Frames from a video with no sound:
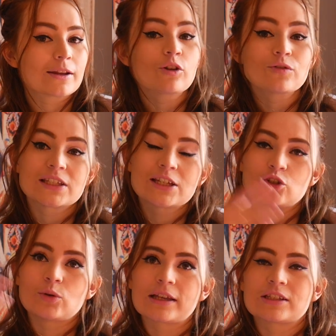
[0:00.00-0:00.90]
And obviously because
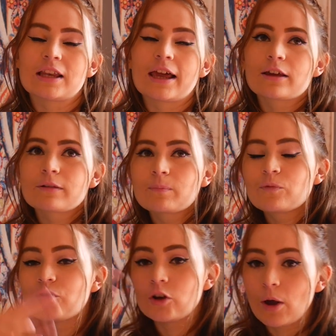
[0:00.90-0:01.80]
you get to like
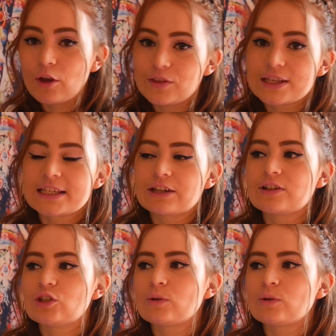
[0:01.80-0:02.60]
follow it over this series,